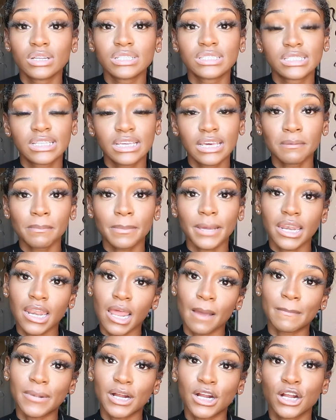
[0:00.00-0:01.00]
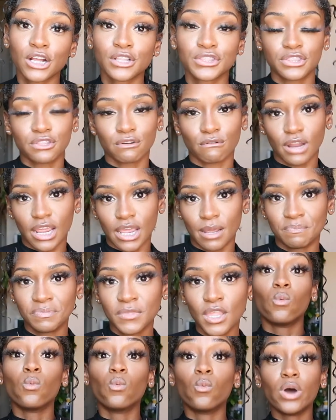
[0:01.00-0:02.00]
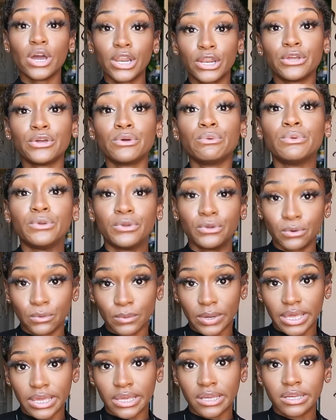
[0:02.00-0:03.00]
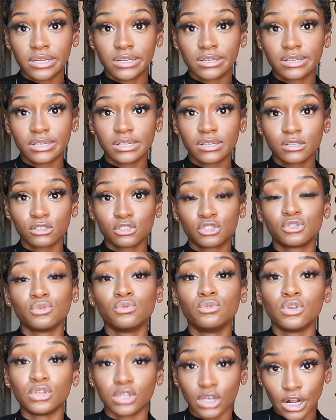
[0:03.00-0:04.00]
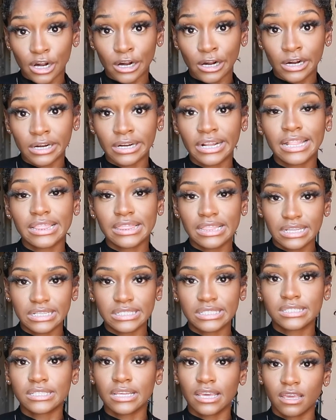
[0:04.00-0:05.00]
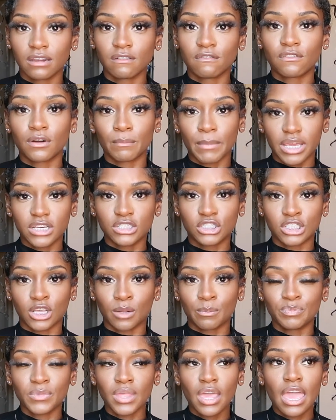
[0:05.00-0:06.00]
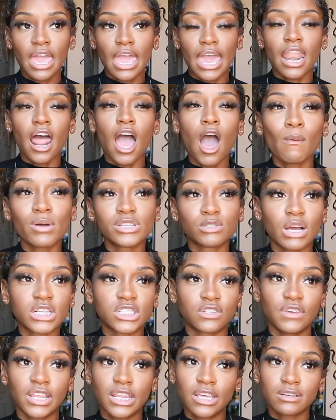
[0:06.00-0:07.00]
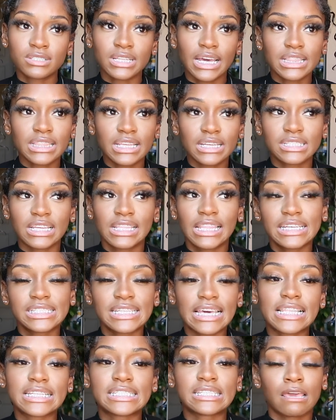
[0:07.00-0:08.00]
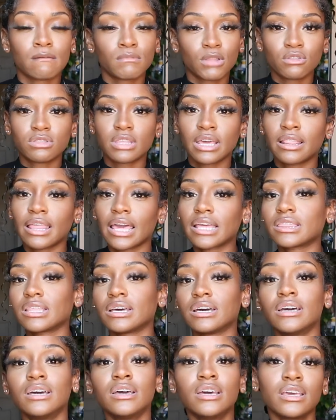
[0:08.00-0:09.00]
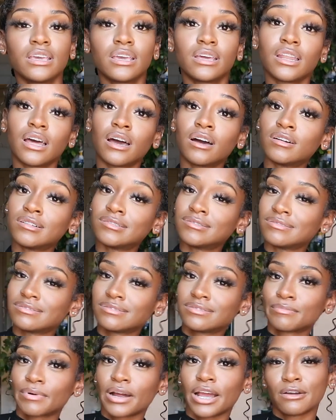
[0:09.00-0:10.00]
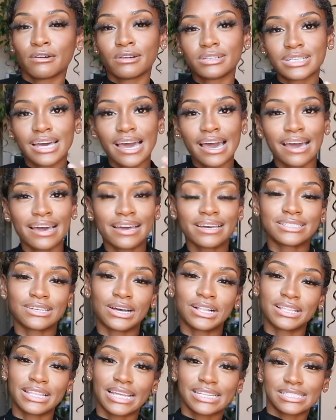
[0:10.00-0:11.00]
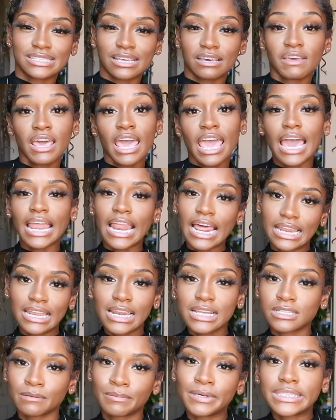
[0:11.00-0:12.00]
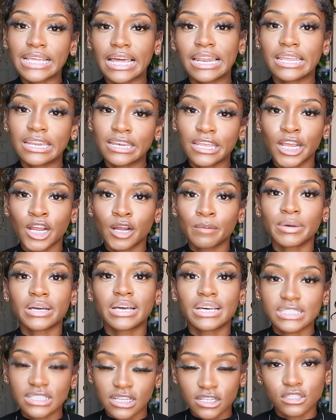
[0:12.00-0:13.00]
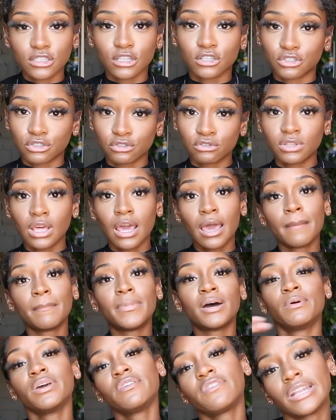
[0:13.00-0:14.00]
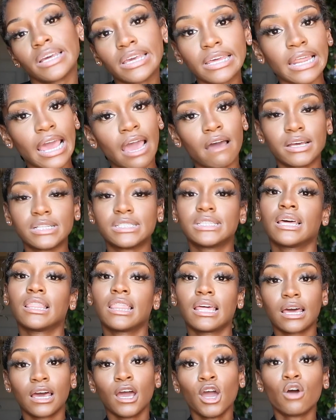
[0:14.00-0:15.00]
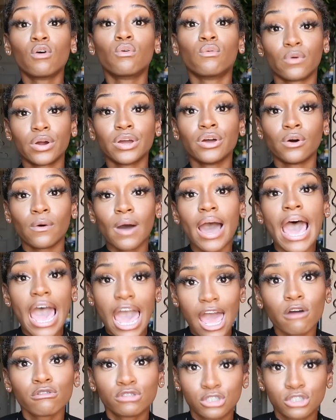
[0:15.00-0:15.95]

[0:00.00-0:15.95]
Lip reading: tip number 3, what are you doing to learn this information? And I always watch videos like this and they say the same little thing, like the, you know, prioritize, all of that stuff, and I needed to put that in here because it's the truth. But we're gonna get down into the real how